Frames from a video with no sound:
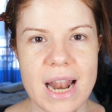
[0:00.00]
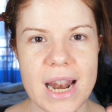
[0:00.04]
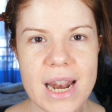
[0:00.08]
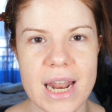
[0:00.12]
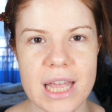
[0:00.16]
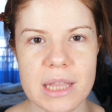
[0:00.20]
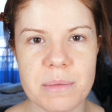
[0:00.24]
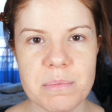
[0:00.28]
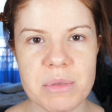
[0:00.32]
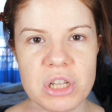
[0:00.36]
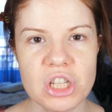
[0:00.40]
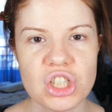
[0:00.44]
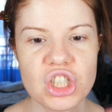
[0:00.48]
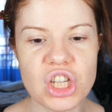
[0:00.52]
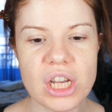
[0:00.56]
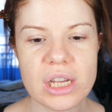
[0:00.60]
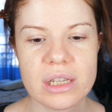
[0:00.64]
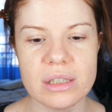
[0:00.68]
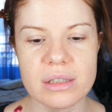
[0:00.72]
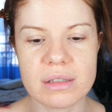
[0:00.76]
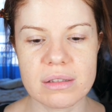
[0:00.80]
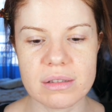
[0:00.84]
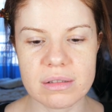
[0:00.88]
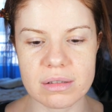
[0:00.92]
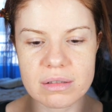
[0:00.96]
Let me
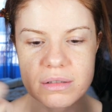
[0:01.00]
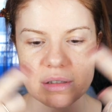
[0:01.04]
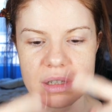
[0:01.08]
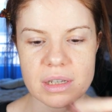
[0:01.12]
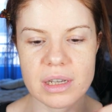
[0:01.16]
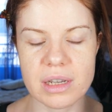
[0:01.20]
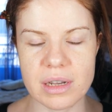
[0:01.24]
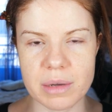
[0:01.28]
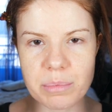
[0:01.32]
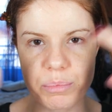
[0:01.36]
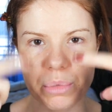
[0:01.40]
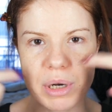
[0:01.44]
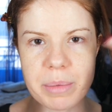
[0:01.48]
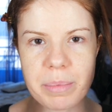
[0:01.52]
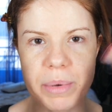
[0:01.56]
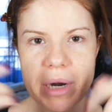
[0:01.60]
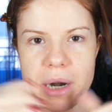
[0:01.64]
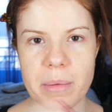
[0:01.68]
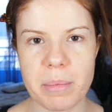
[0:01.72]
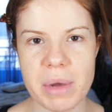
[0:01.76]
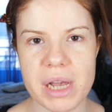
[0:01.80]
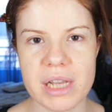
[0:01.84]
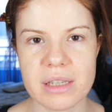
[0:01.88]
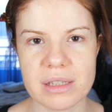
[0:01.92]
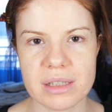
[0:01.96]
just
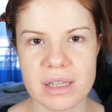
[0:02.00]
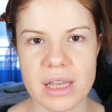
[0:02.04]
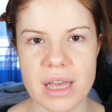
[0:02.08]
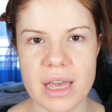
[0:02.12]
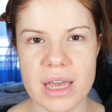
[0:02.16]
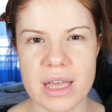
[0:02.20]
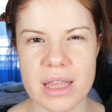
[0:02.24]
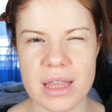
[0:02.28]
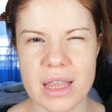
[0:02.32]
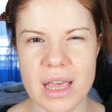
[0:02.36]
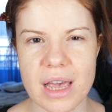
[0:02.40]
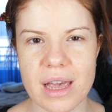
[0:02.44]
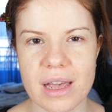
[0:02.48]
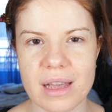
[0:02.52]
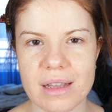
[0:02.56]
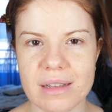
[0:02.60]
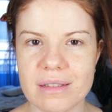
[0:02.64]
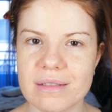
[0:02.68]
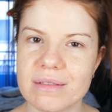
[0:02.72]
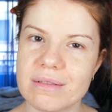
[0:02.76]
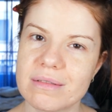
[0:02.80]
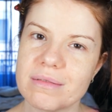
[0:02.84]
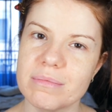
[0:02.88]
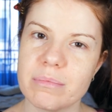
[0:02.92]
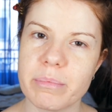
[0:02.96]
prepare my skin
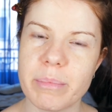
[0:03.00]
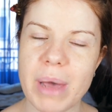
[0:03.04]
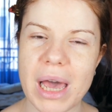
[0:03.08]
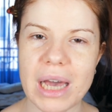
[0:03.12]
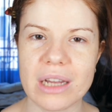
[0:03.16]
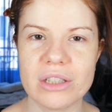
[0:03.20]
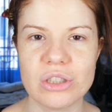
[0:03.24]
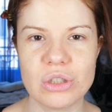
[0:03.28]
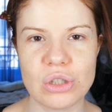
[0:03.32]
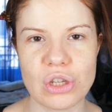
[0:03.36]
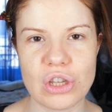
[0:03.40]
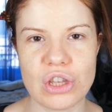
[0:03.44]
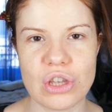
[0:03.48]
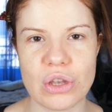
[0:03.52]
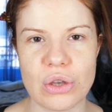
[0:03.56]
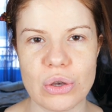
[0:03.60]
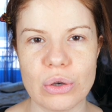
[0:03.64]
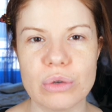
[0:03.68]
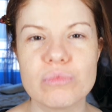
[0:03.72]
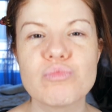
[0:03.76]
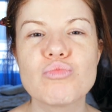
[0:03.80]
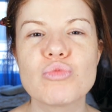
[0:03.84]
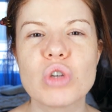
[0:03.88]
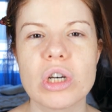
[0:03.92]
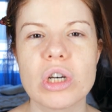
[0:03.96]
and back to you.